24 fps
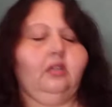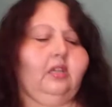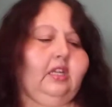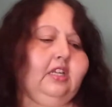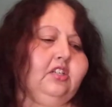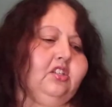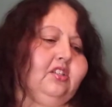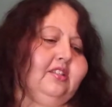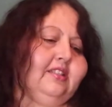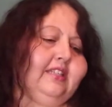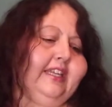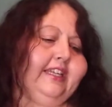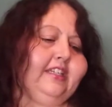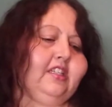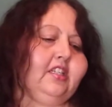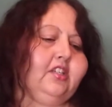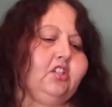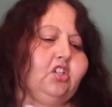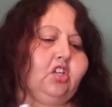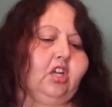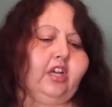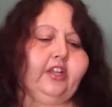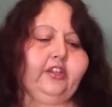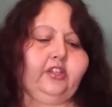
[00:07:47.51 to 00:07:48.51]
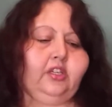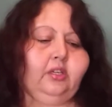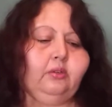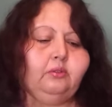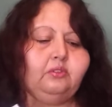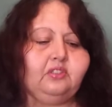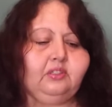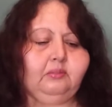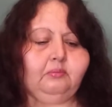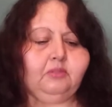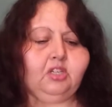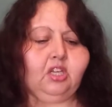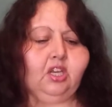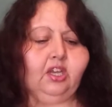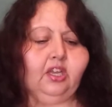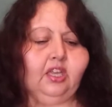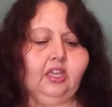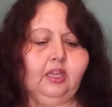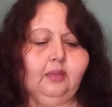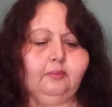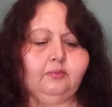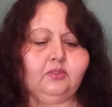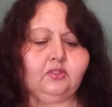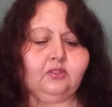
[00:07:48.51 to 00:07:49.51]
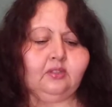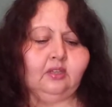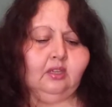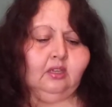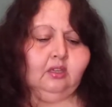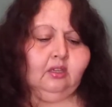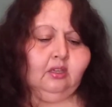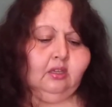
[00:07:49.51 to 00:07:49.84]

And I just like to jot notes sometimes.